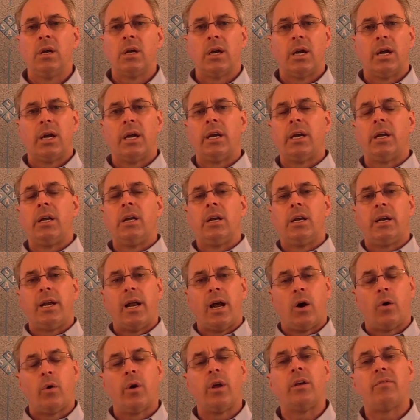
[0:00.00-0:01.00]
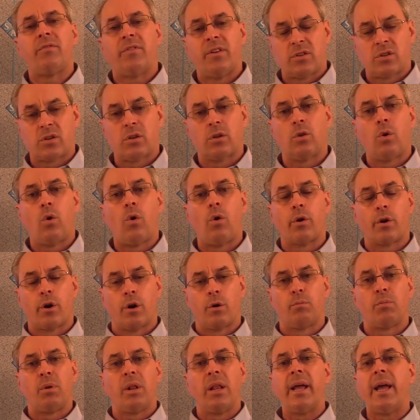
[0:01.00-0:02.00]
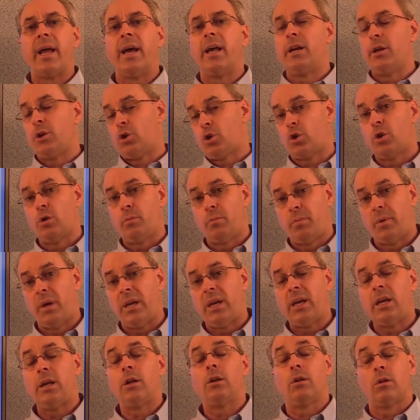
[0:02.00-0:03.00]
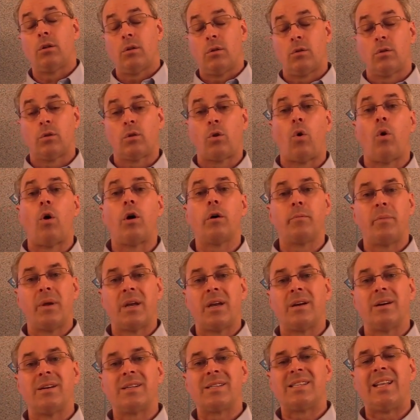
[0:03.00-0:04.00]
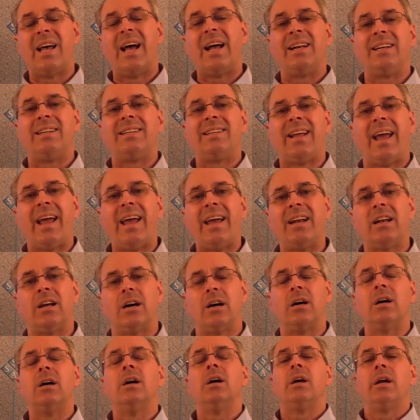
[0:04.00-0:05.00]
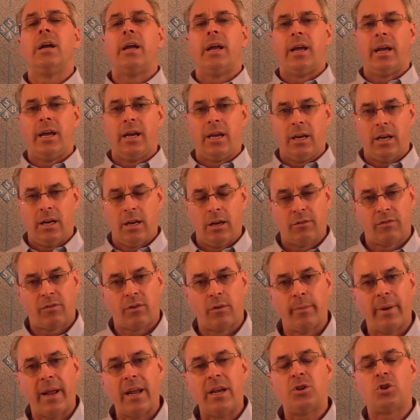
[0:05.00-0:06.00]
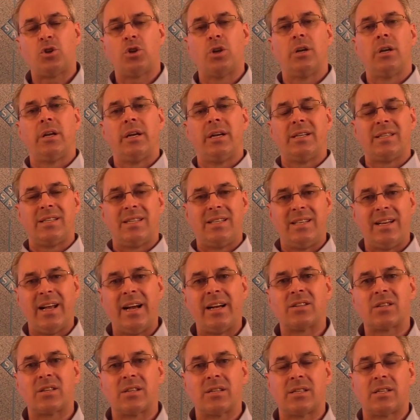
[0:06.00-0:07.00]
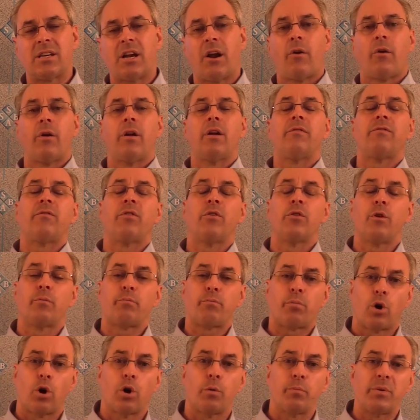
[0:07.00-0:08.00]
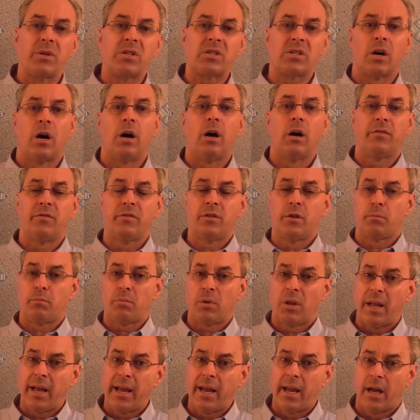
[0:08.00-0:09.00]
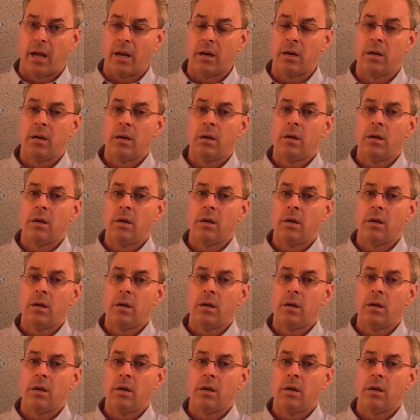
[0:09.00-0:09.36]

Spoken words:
Okay? Now, if it's a longer plan, it should be long because that data and information is necessary for the purpose of the plan.